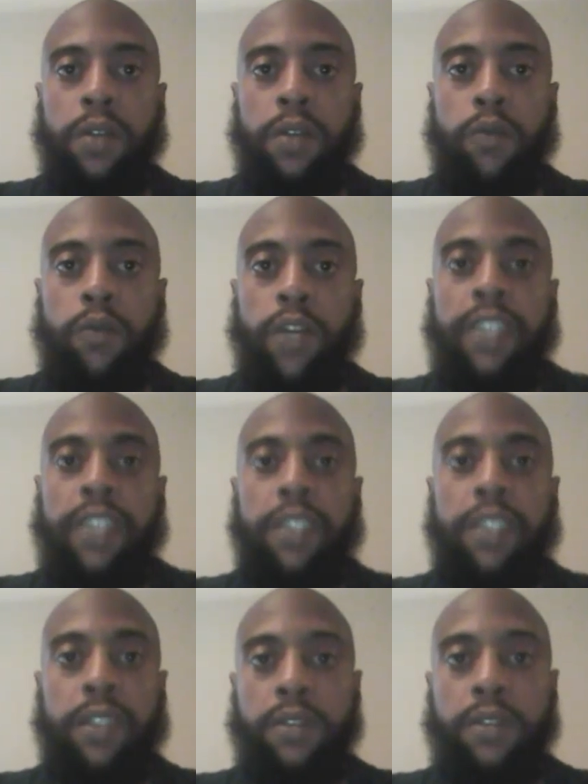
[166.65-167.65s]

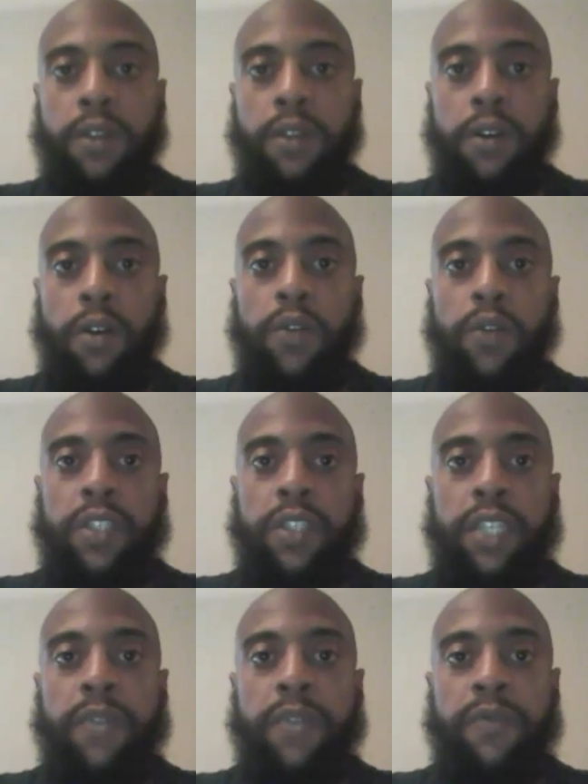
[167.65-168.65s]
rested on this
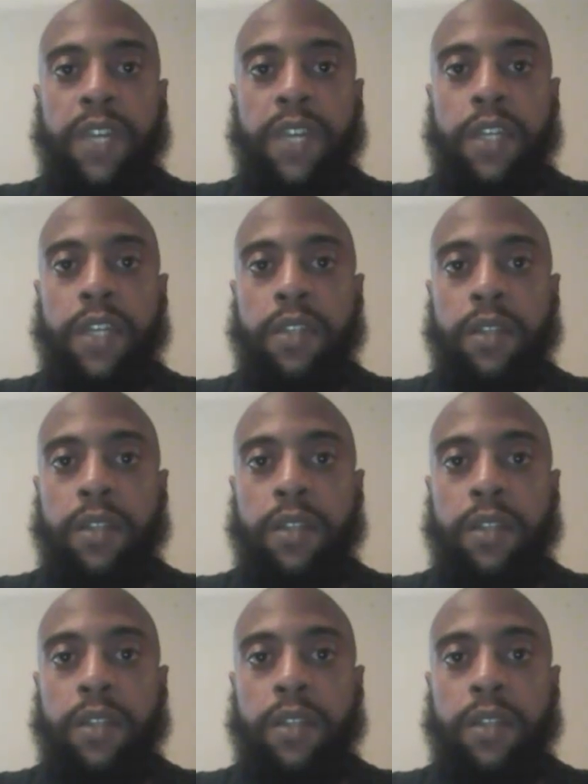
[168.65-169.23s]
seventh day.